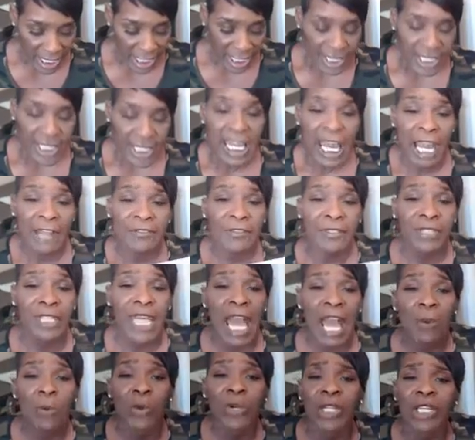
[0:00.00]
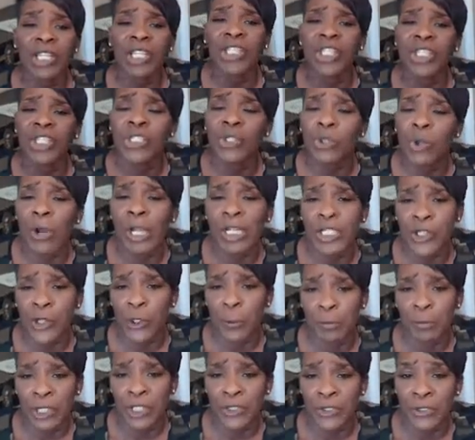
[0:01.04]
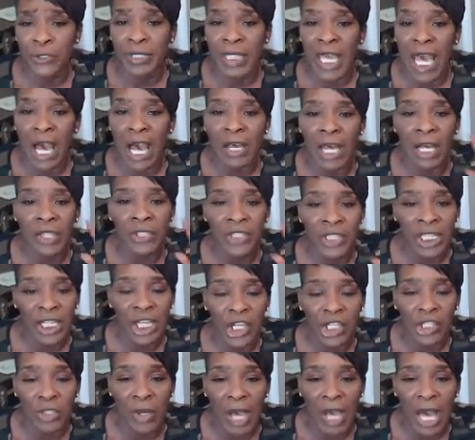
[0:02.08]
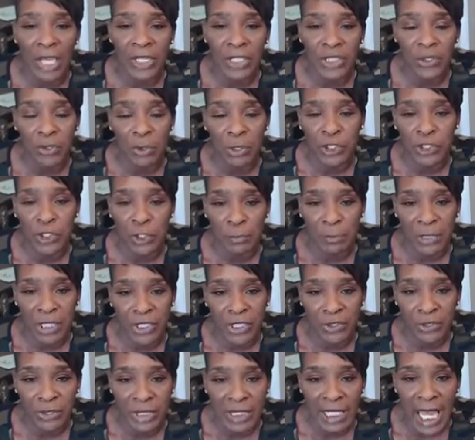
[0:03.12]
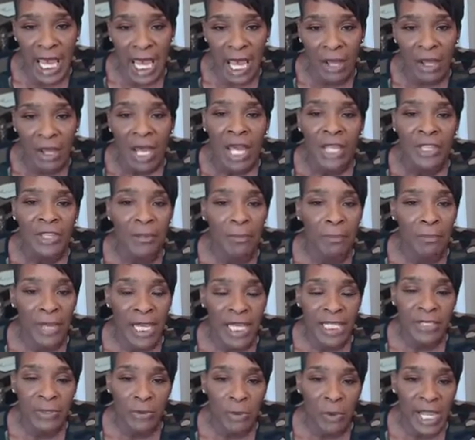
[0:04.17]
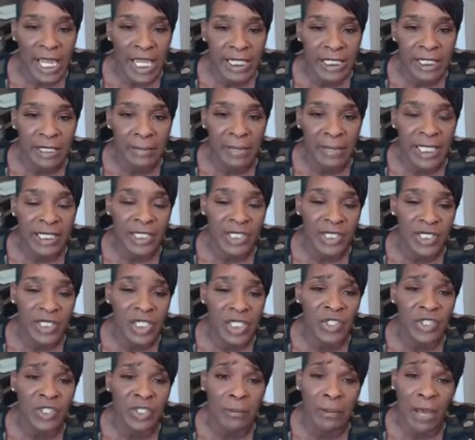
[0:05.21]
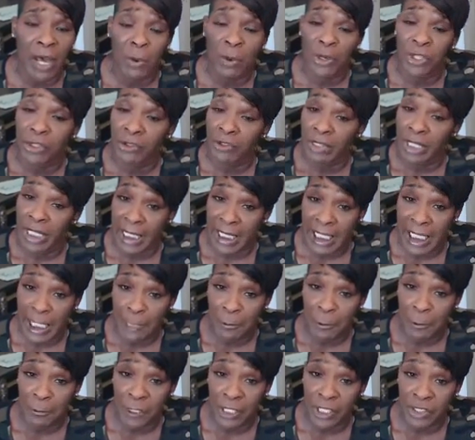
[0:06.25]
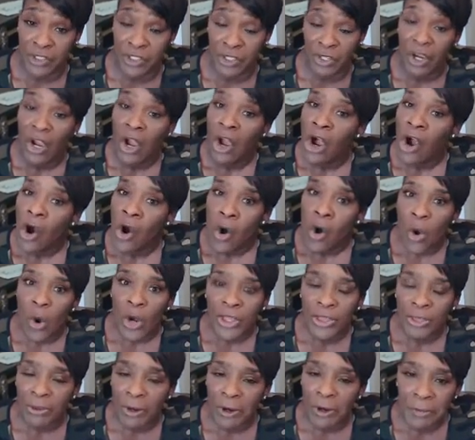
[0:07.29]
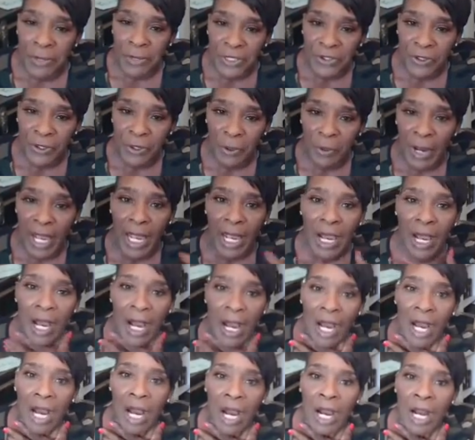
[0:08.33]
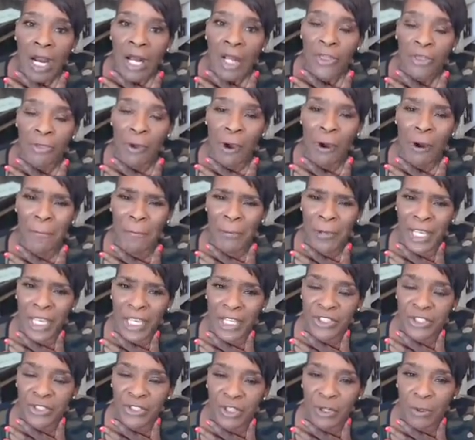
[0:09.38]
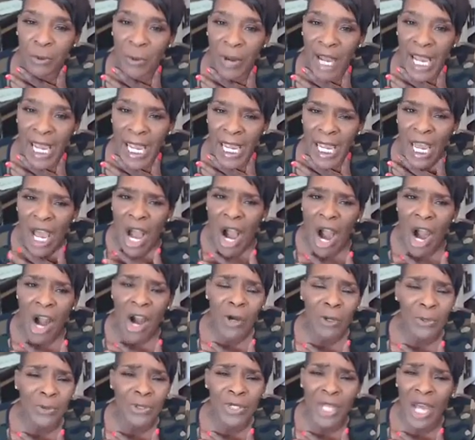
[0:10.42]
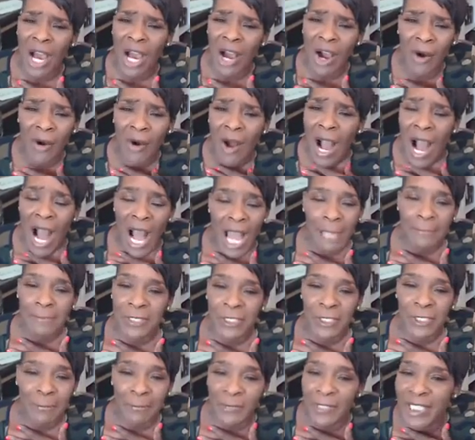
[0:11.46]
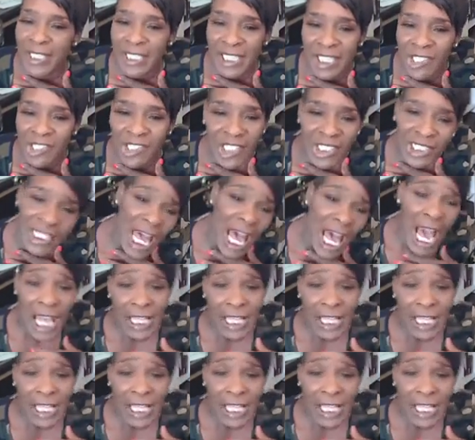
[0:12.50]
Then after that, we're going to sort your pictures out. I'll tell you how to sort your pictures out, the best way to make decisions about whether you're going to keep a picture or throw a picture away. Throw a picture away? Oh no, I'm superstitious.